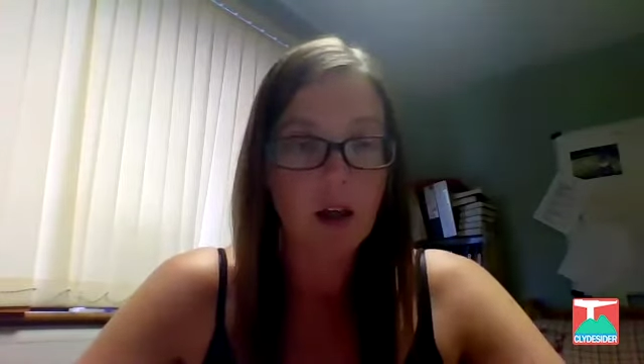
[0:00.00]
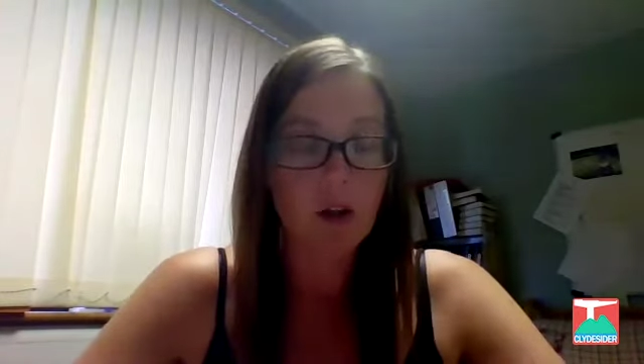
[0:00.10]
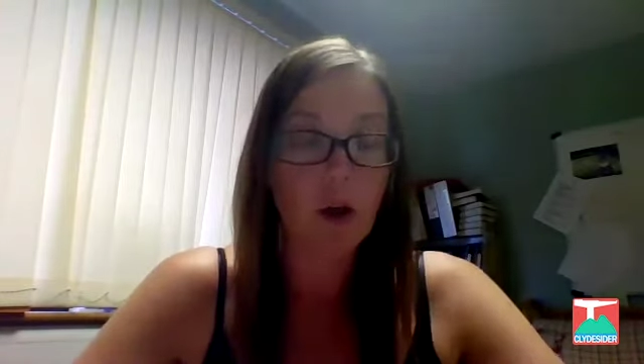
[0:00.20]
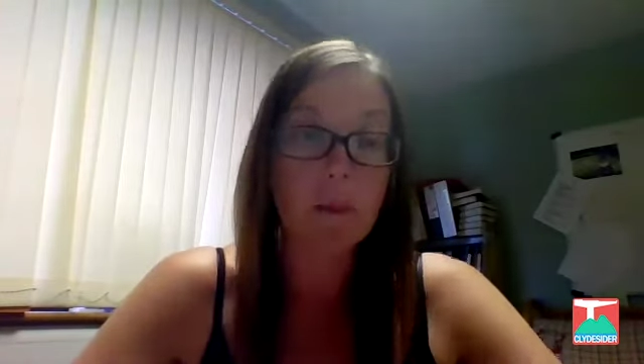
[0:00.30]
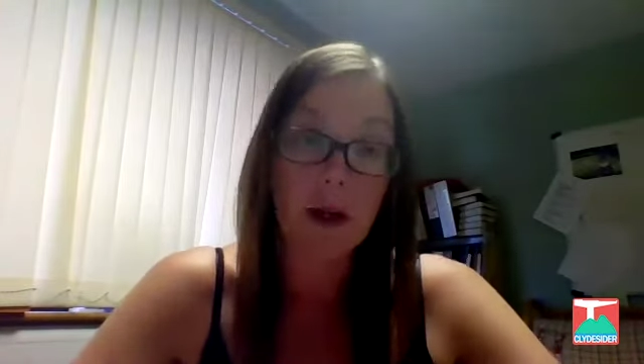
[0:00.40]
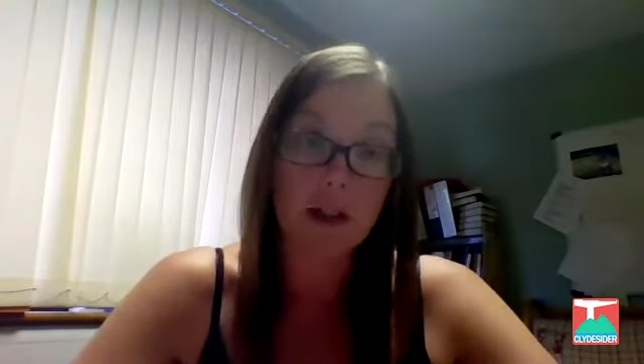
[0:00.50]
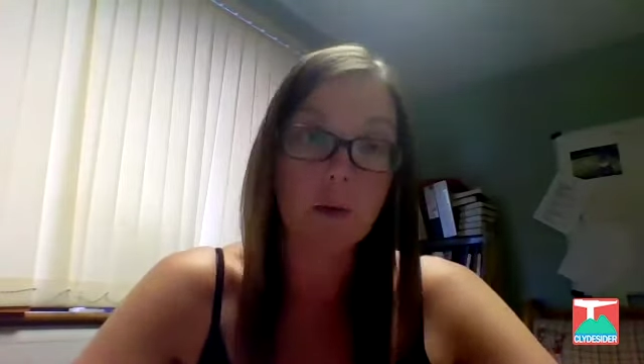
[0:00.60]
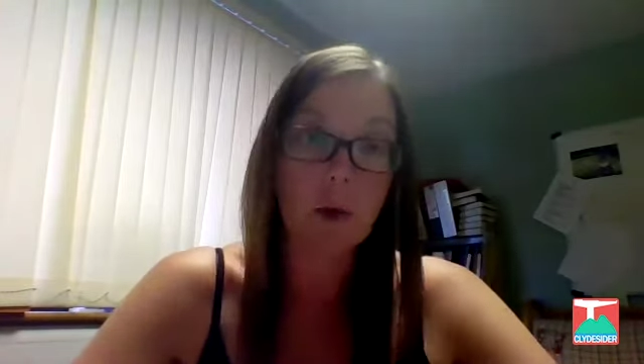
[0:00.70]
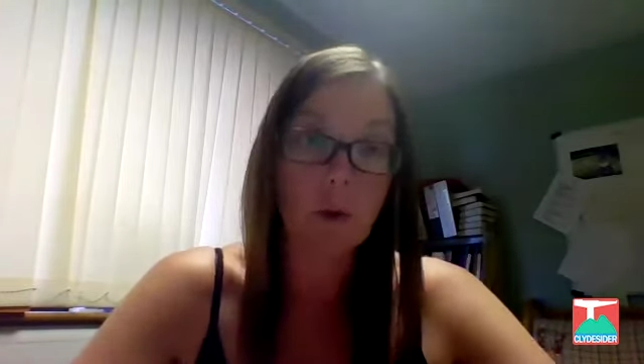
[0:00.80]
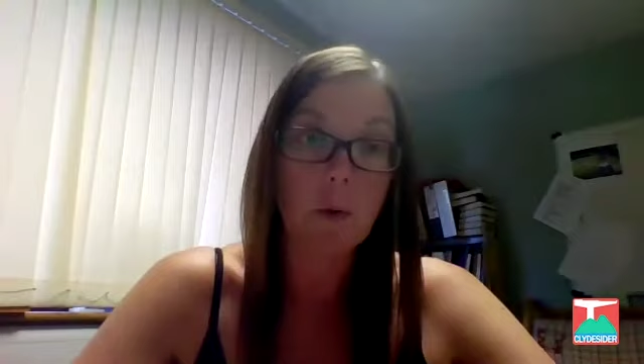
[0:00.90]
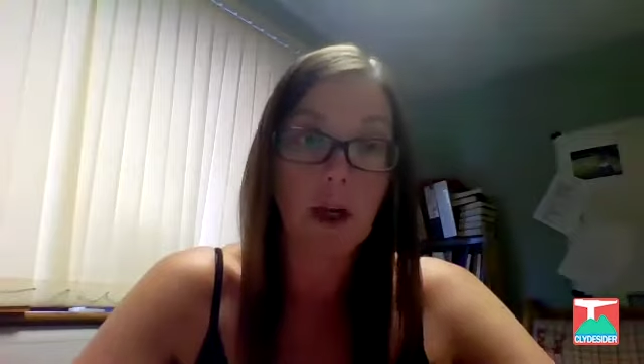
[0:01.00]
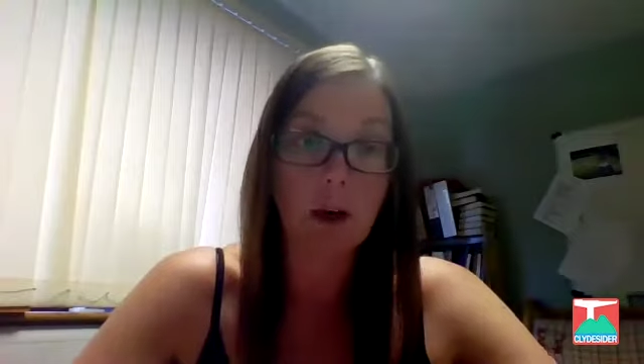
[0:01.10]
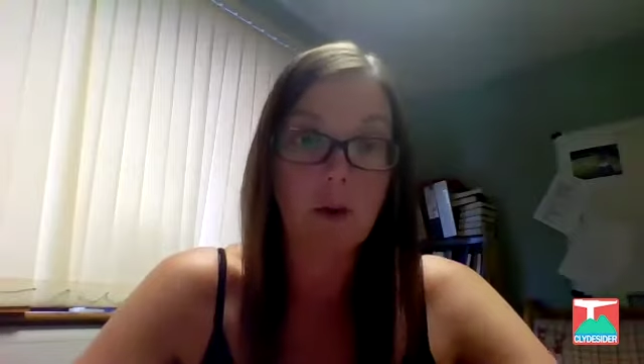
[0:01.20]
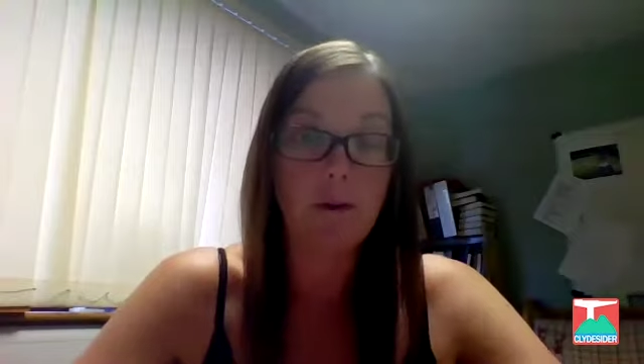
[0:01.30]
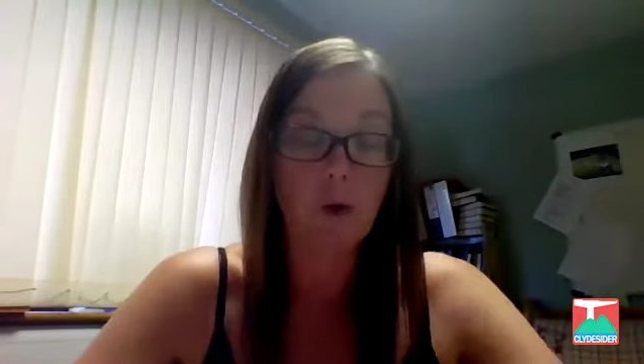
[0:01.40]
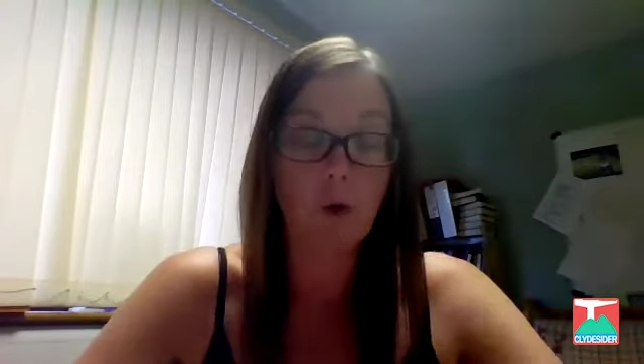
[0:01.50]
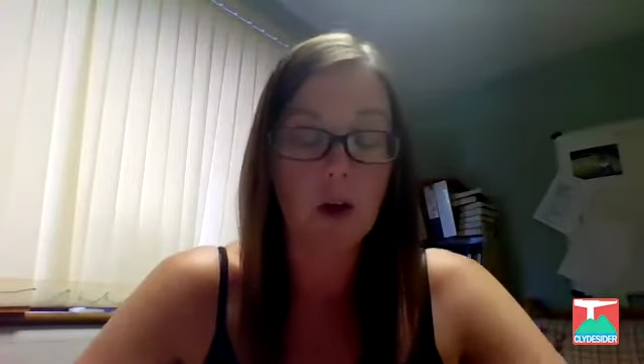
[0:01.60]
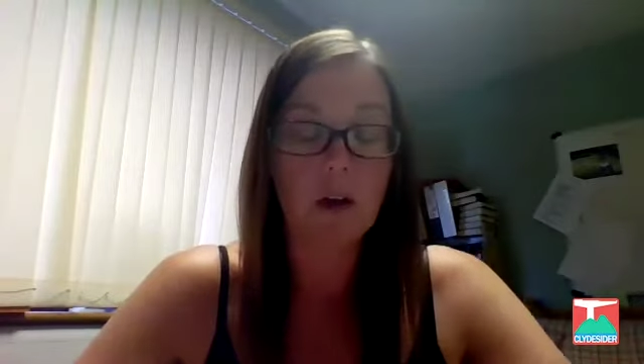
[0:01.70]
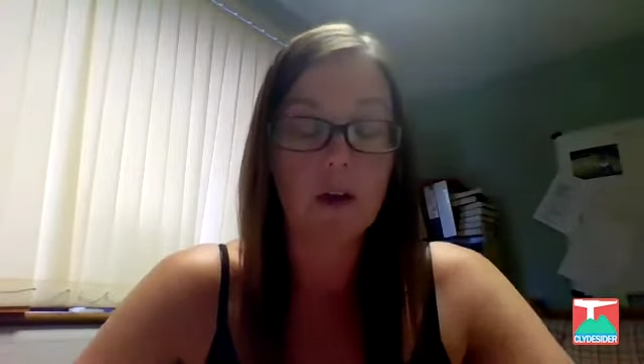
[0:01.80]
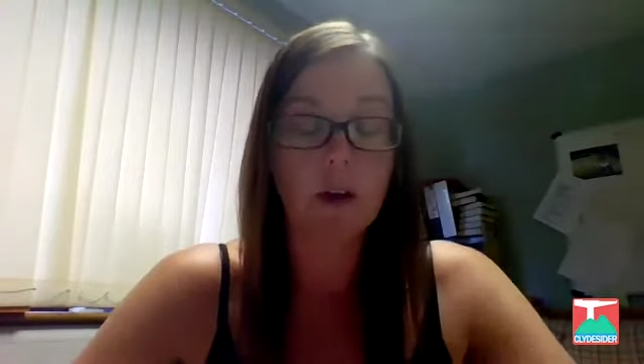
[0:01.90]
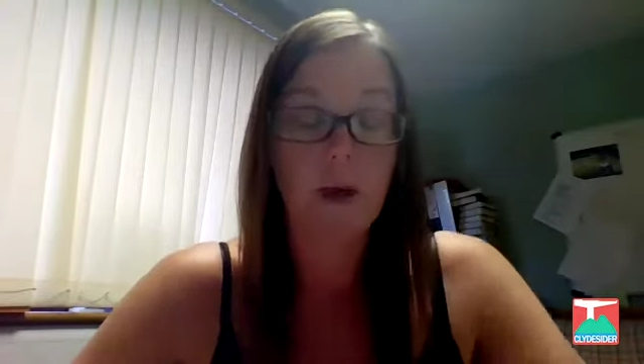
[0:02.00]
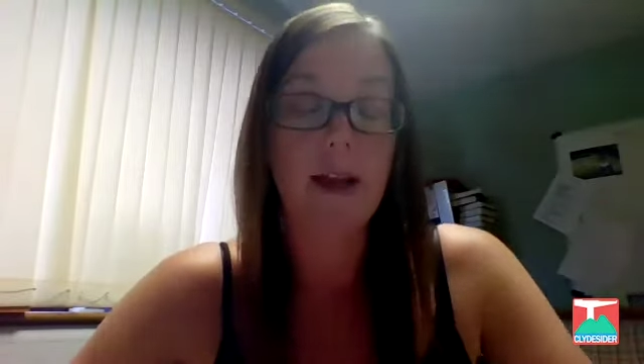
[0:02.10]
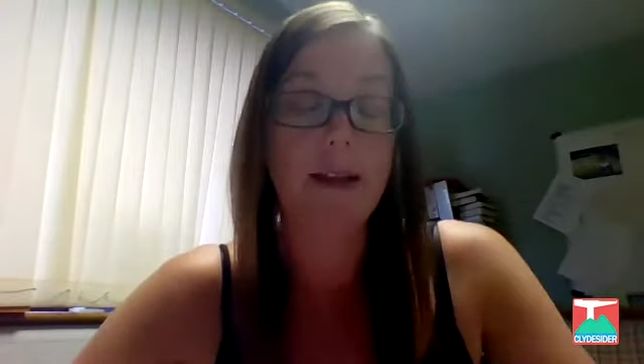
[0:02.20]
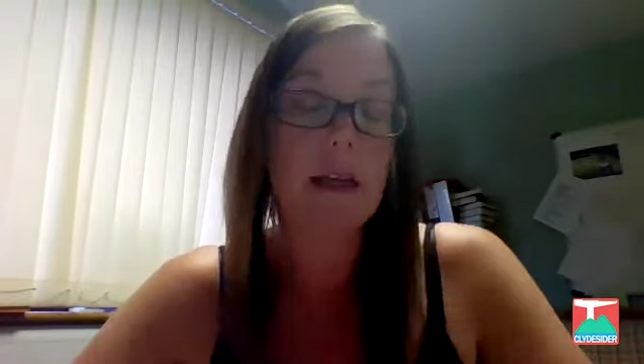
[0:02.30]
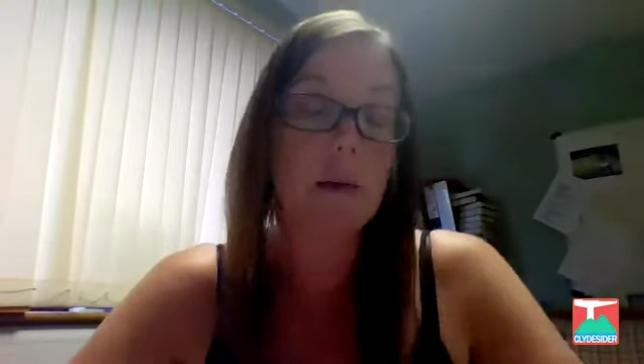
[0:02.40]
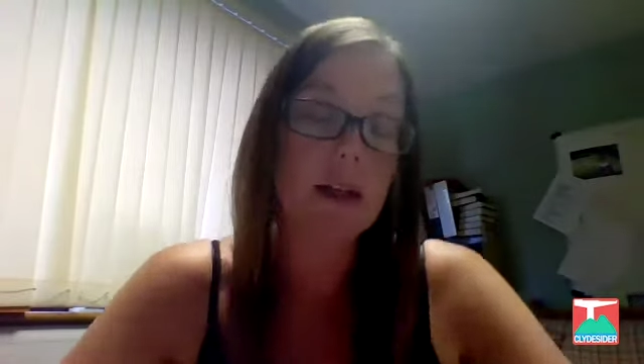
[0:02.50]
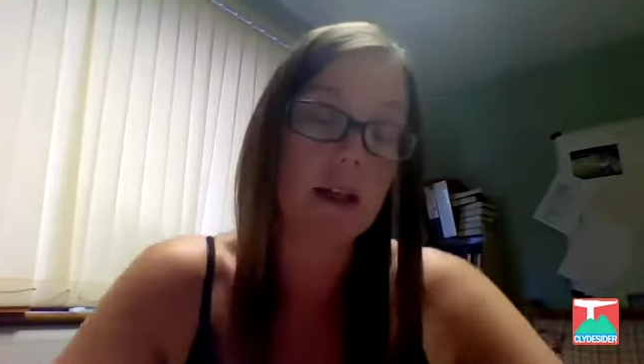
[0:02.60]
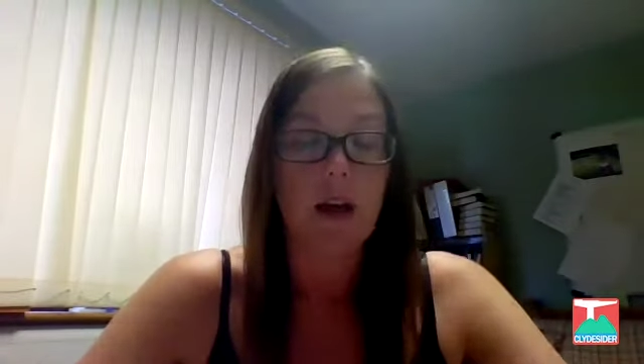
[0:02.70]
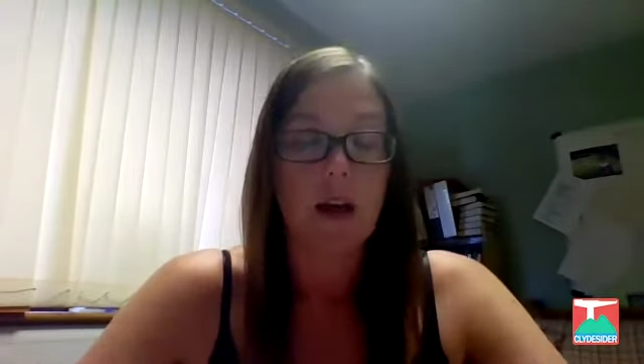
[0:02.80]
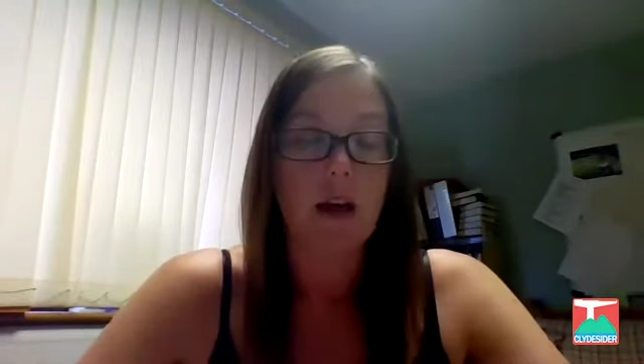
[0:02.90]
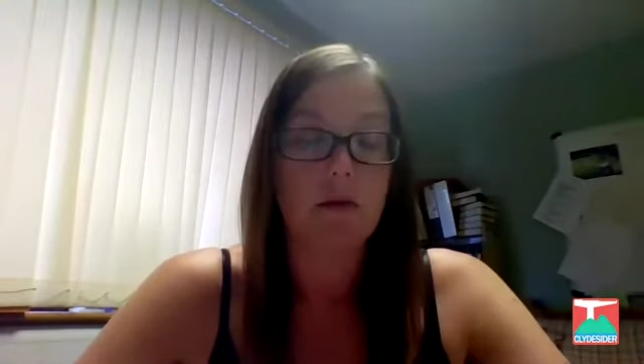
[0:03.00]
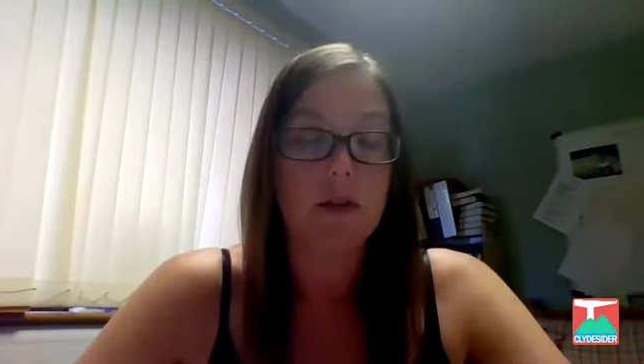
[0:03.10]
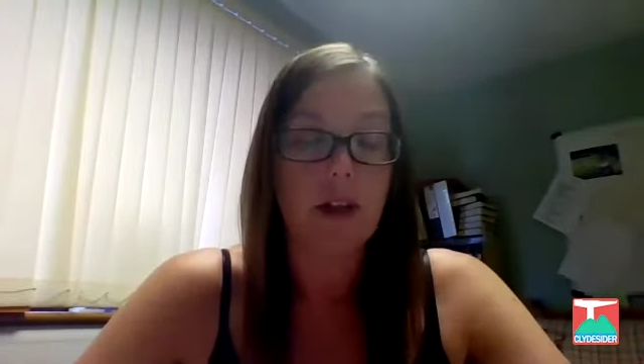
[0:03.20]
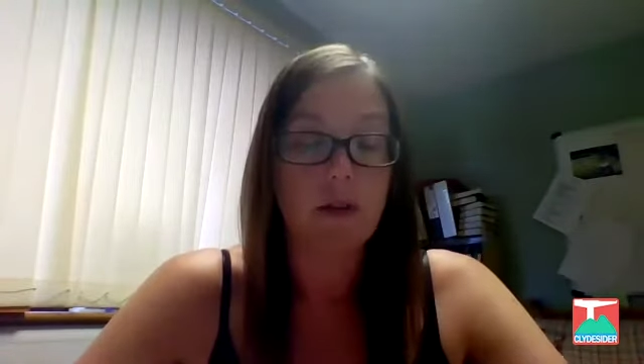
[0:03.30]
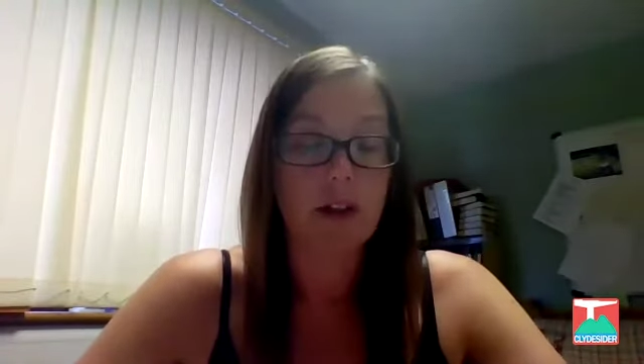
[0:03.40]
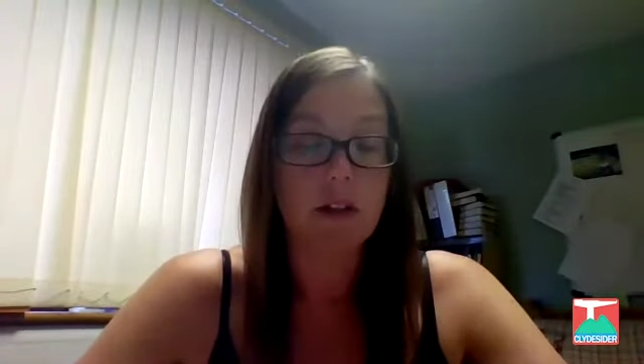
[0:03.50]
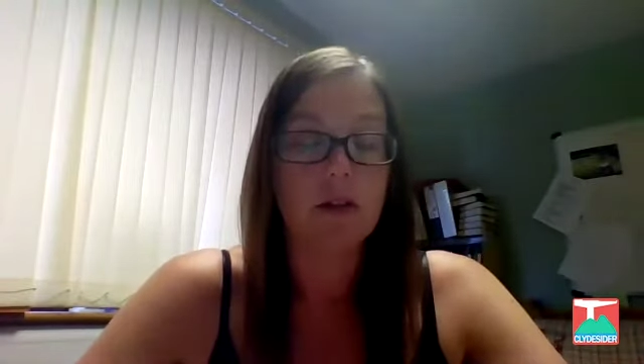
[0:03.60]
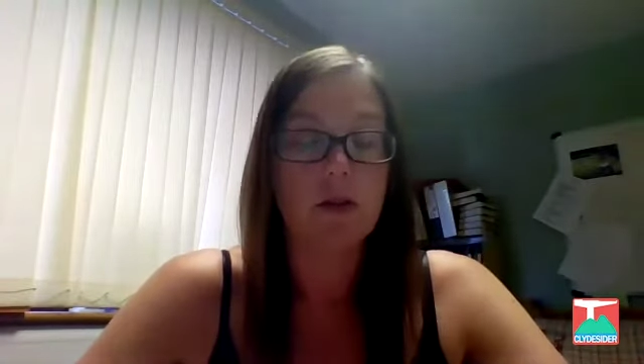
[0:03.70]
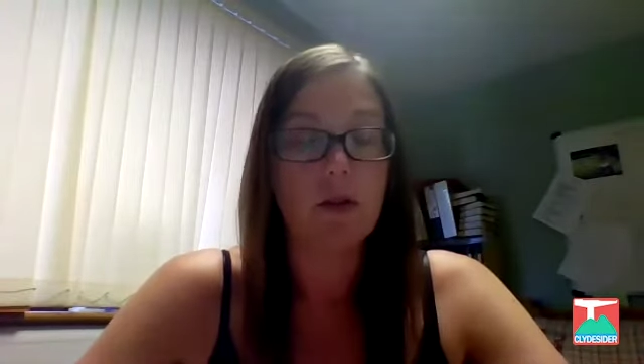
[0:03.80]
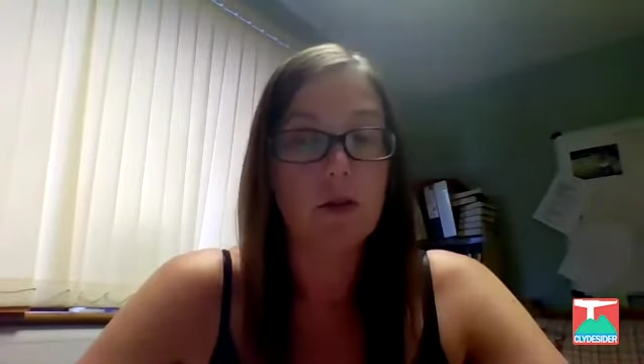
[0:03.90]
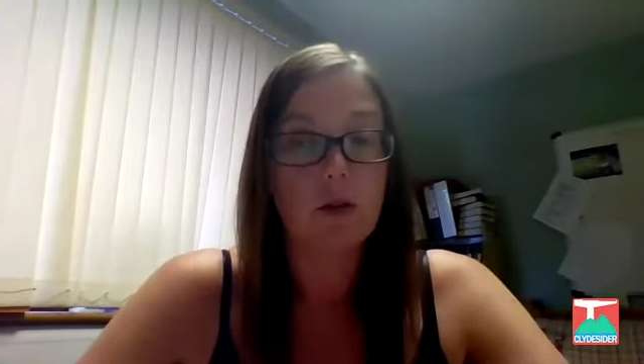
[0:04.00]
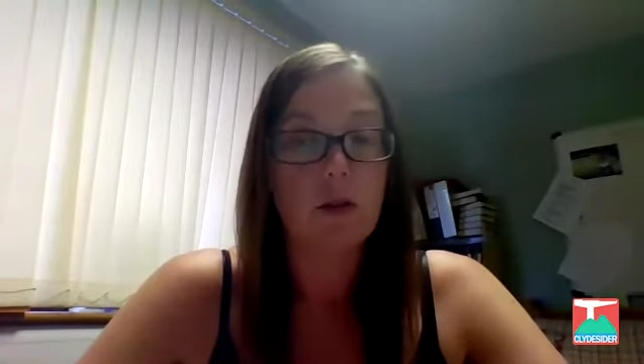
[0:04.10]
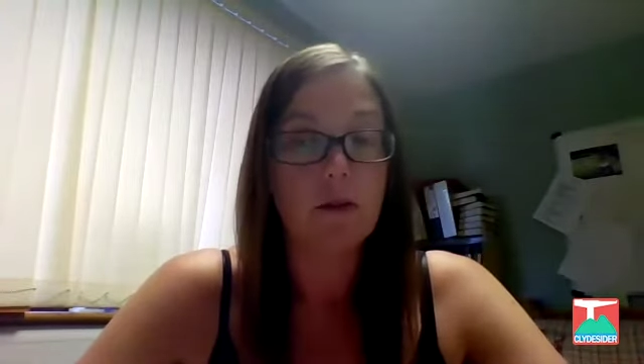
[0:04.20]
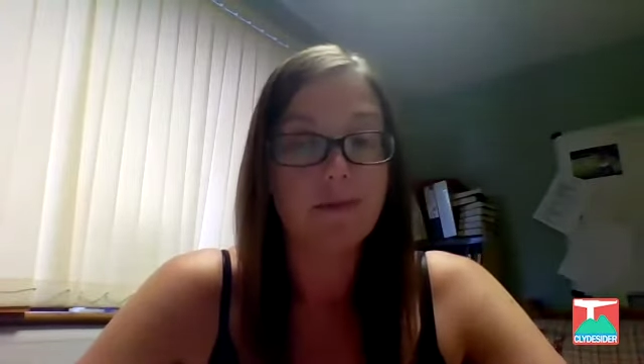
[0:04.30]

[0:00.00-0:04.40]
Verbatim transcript: no compared to what we were before the pandemic. Delivering to